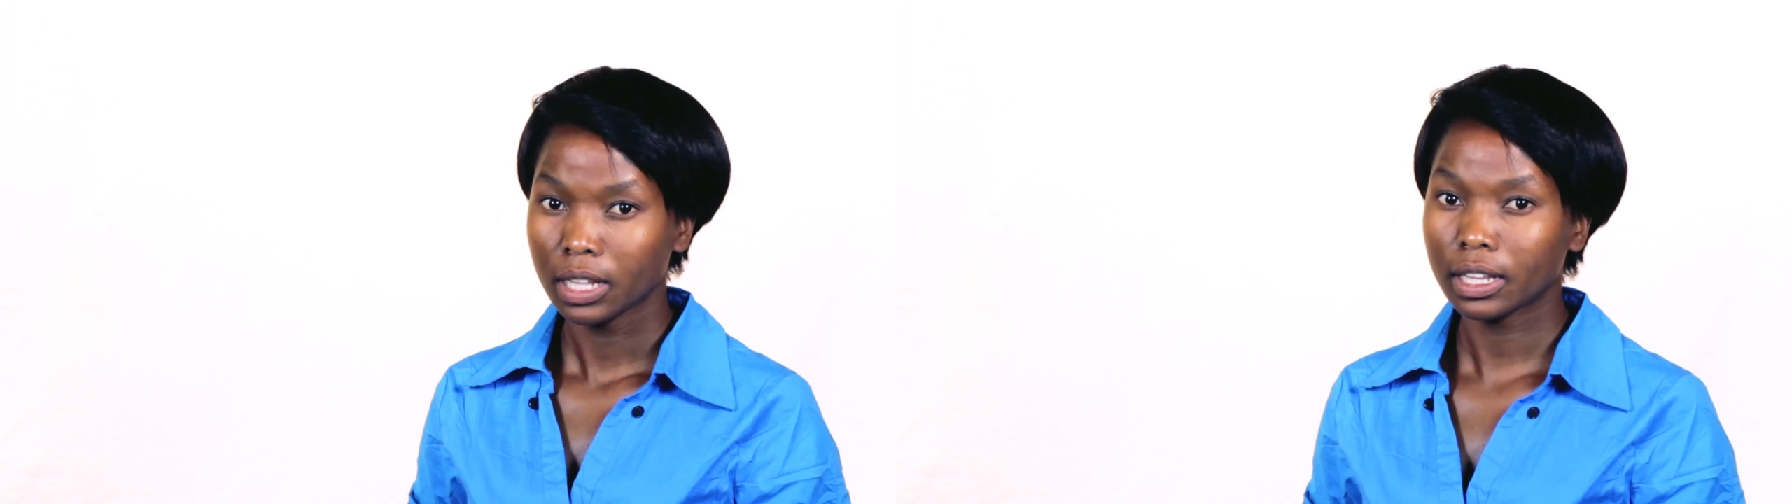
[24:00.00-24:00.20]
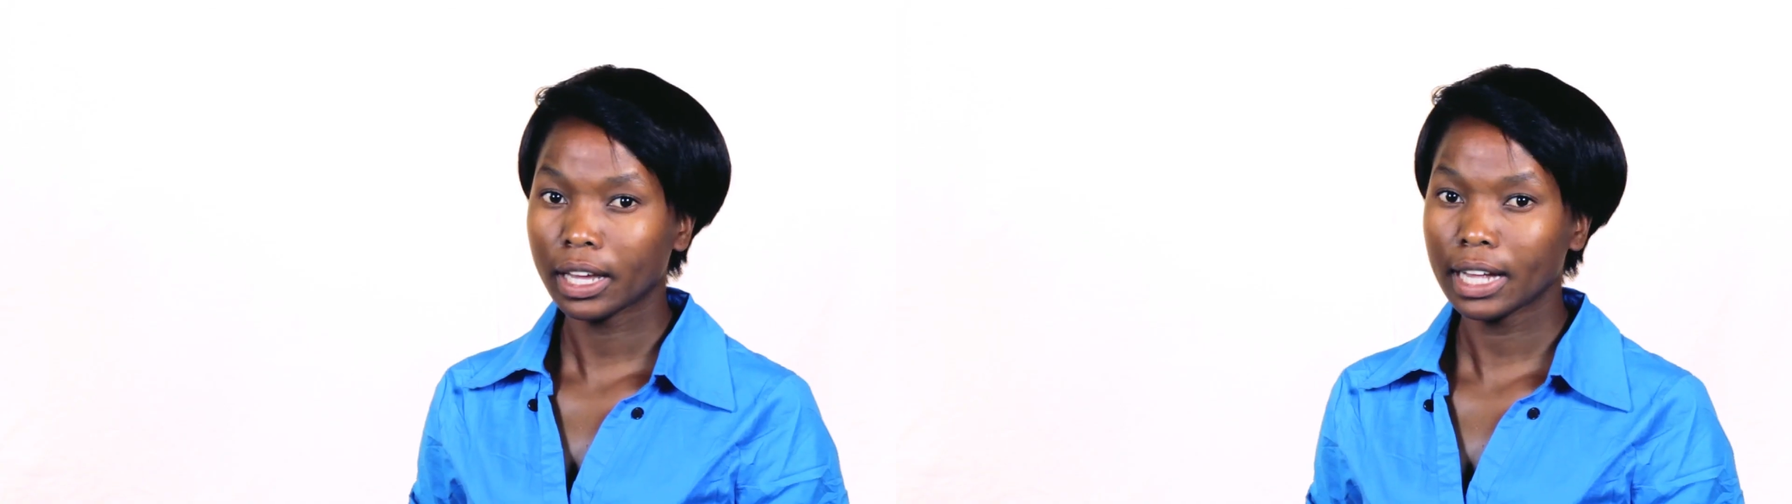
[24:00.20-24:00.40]

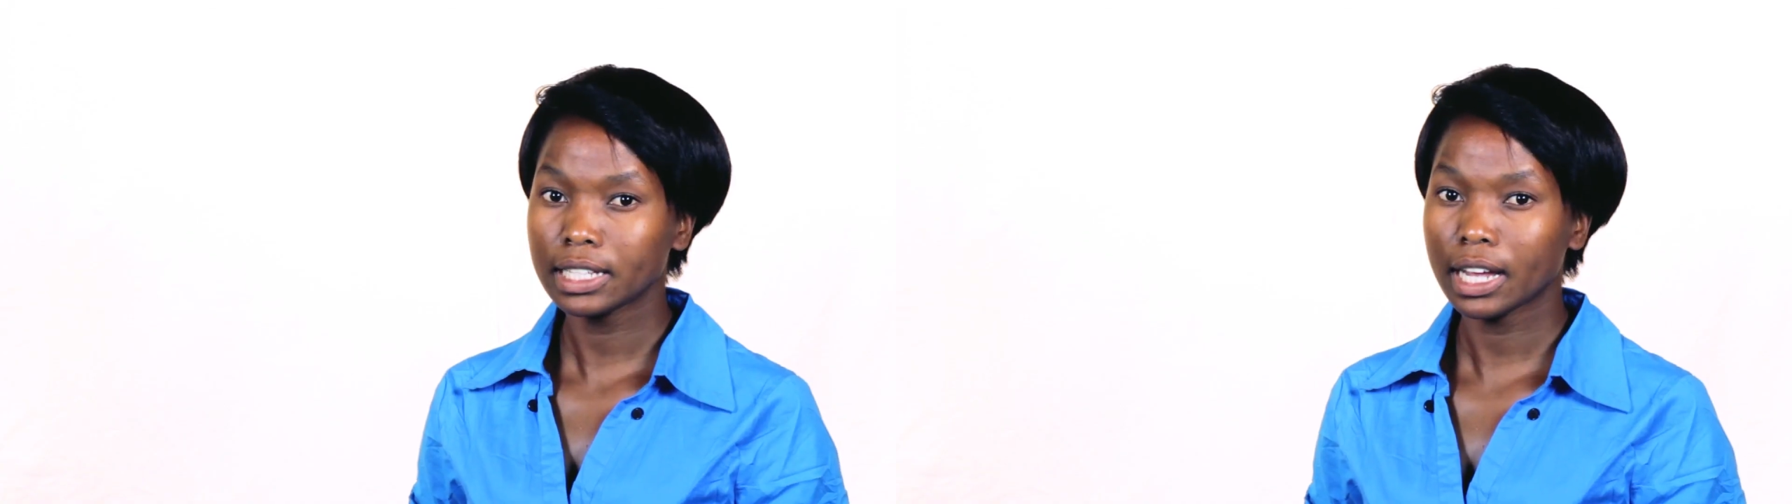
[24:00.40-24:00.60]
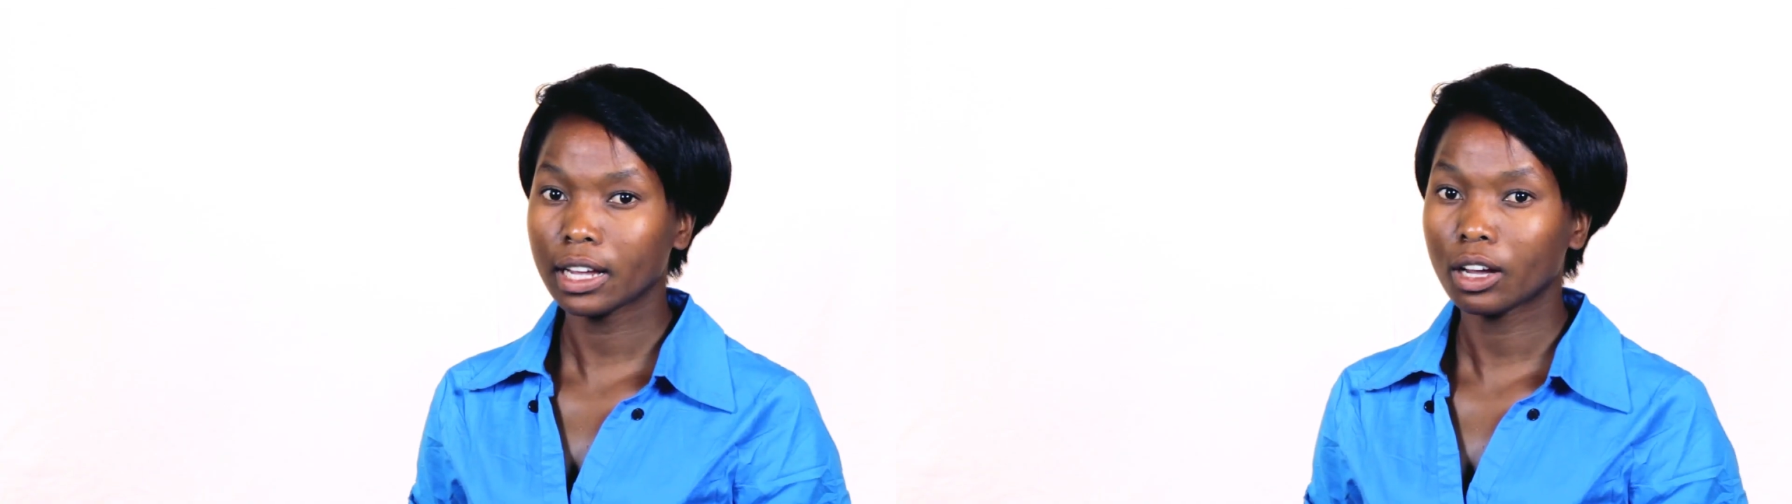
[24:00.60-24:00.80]
The
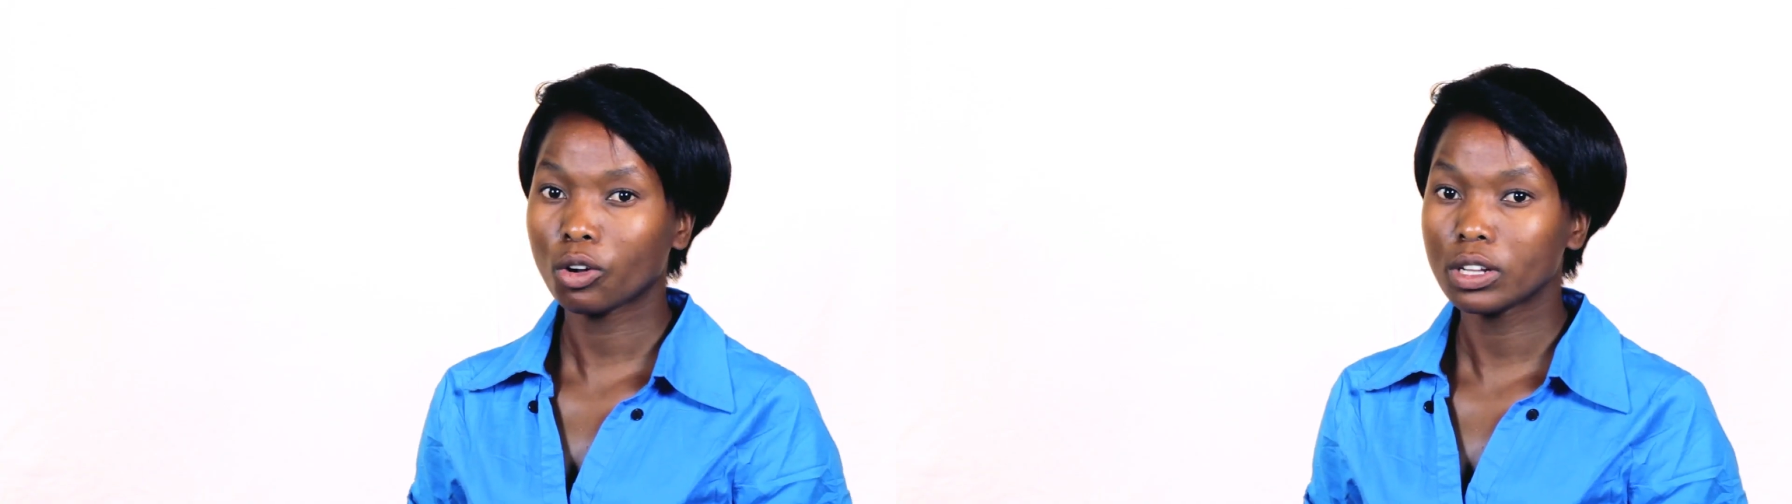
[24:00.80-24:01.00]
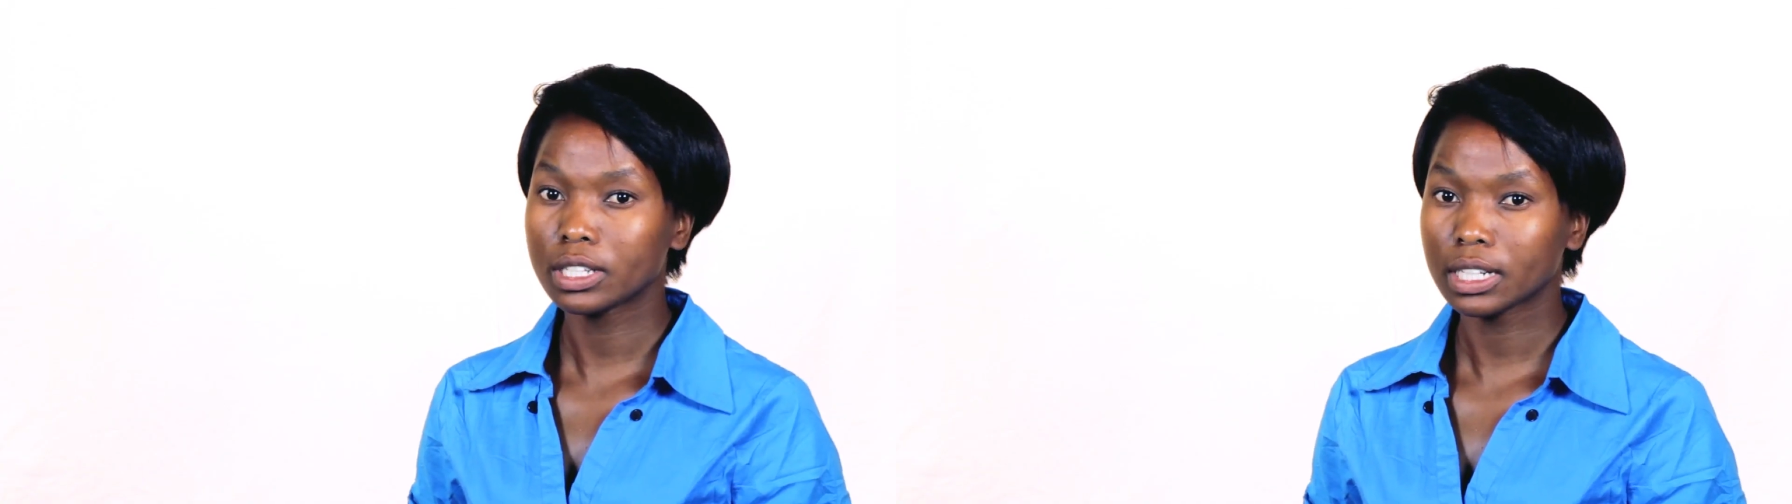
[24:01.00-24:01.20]
caretaker
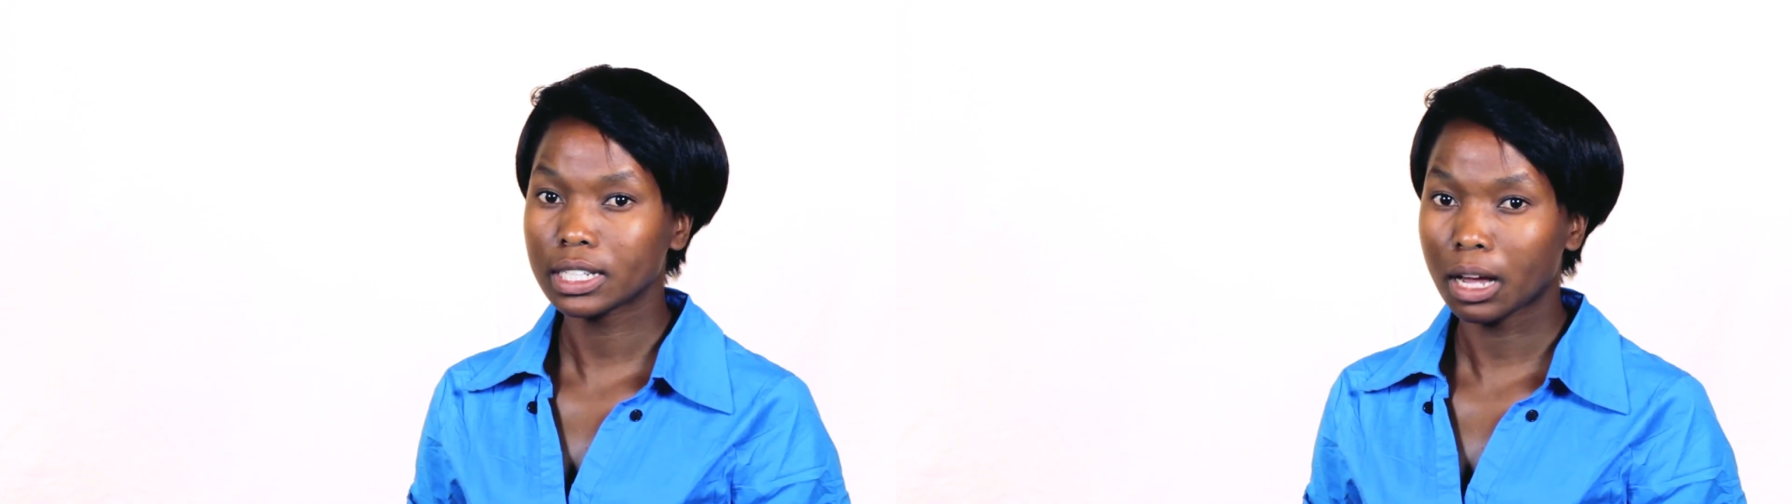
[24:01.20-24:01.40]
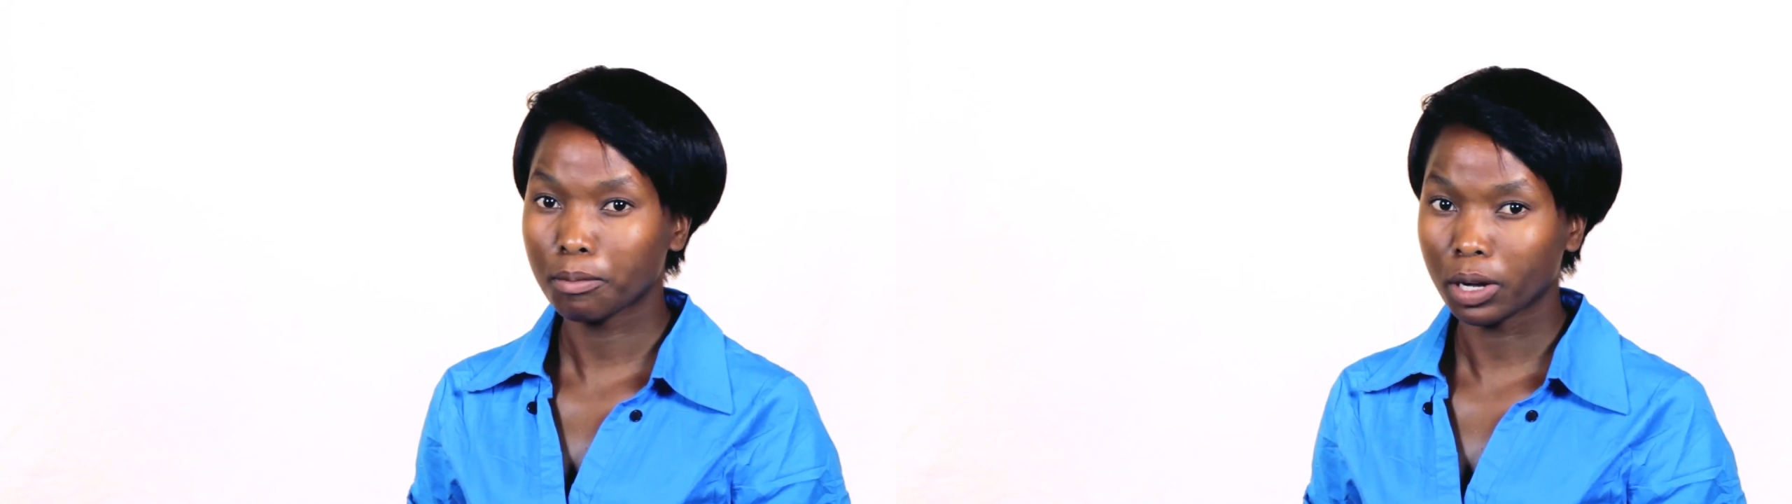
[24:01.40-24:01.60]
contact
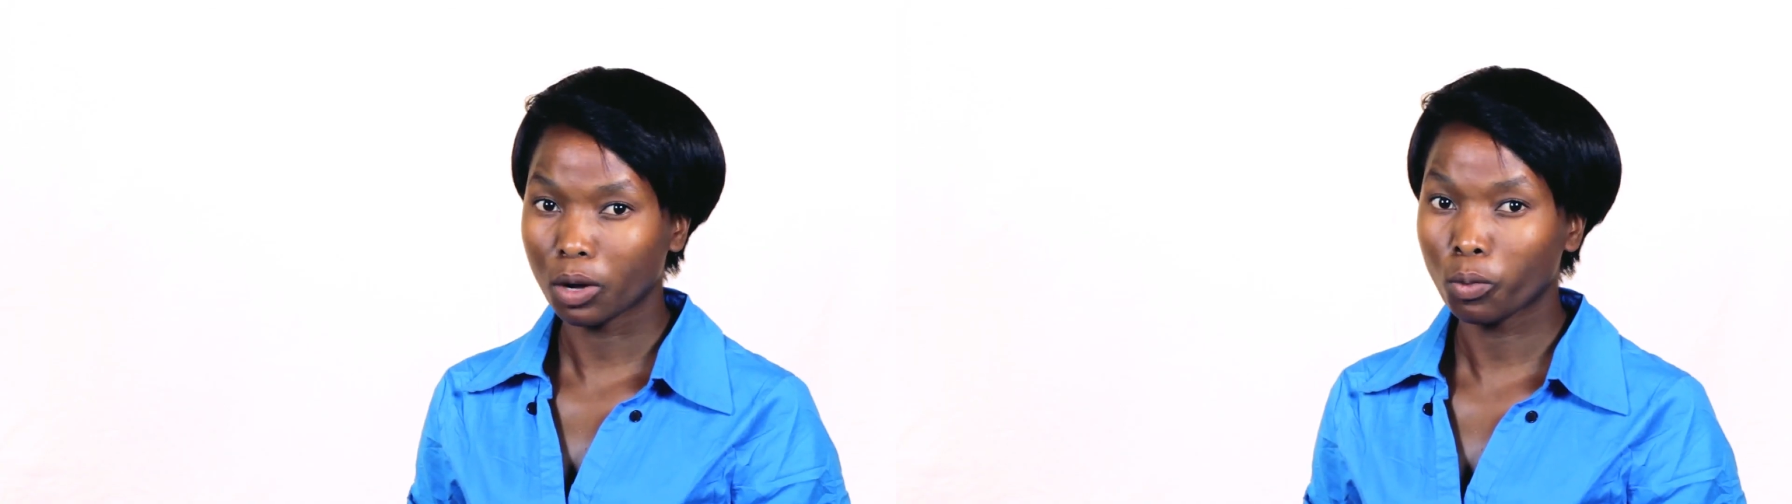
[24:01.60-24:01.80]
number